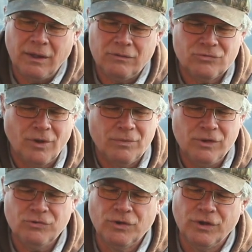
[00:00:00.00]
So
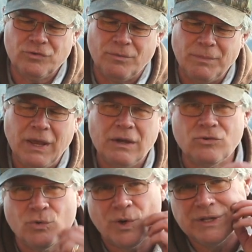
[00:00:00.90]
these hoods are made
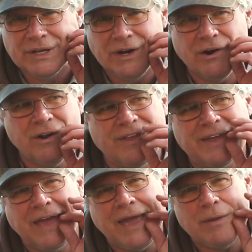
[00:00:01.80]
to clear the
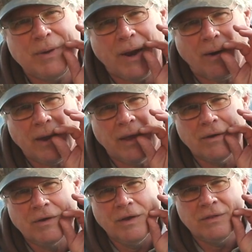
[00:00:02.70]
gape area.
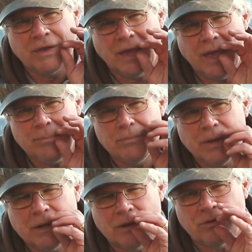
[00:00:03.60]
The gape
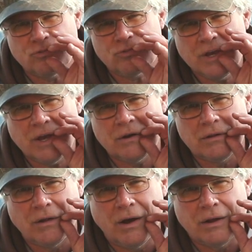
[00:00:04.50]
meaning the skin
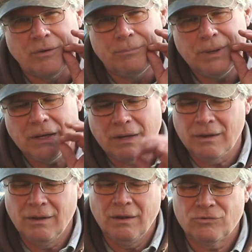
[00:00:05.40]
along the beak.
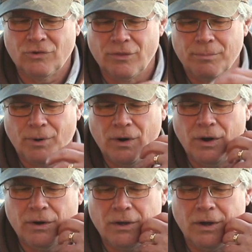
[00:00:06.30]
So the
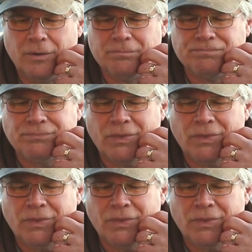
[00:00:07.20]
bird can